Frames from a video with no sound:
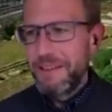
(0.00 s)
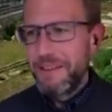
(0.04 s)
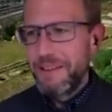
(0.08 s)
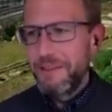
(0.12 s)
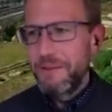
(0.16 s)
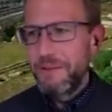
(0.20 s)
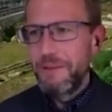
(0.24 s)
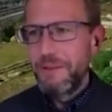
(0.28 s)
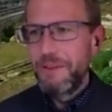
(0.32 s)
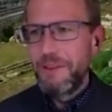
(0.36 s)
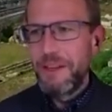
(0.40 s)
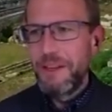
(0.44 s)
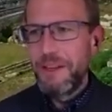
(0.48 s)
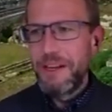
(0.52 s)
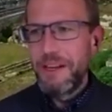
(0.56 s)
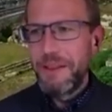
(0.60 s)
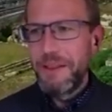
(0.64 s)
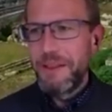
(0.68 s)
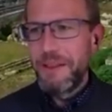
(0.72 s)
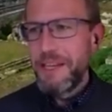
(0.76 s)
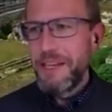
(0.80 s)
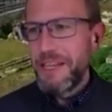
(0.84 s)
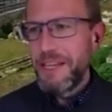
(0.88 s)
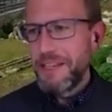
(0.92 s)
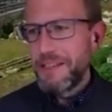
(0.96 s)
This was an
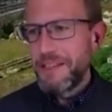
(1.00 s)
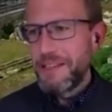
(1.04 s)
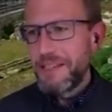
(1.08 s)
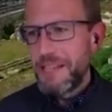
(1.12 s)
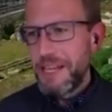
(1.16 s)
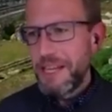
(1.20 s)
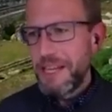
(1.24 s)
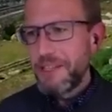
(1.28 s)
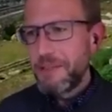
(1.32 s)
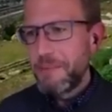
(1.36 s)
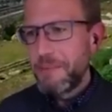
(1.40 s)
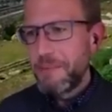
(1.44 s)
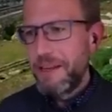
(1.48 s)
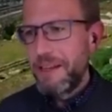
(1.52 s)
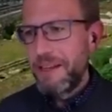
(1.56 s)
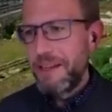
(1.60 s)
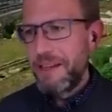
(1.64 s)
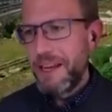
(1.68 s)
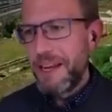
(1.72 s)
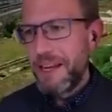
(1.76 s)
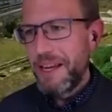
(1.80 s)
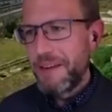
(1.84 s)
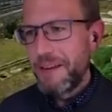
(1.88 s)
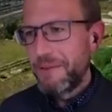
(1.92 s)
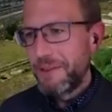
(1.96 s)
Athenian
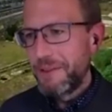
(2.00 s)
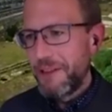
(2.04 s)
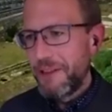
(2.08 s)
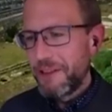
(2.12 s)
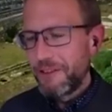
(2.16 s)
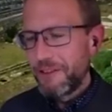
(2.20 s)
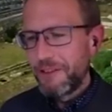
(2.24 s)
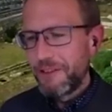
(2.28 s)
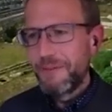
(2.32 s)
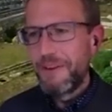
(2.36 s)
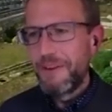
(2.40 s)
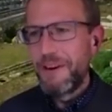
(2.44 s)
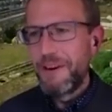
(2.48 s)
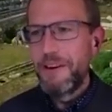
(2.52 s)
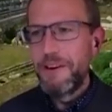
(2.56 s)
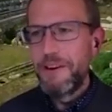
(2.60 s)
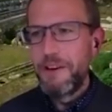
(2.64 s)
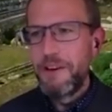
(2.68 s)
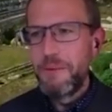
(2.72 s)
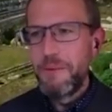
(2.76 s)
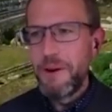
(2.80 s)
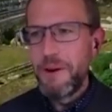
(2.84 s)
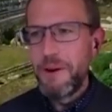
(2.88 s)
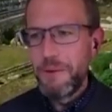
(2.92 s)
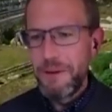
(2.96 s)
statesman and philosopher
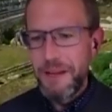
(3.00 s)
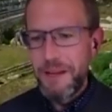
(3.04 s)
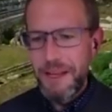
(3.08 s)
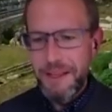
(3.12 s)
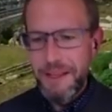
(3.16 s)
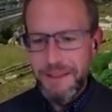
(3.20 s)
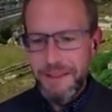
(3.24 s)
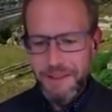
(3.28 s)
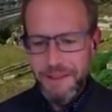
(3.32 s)
who wrote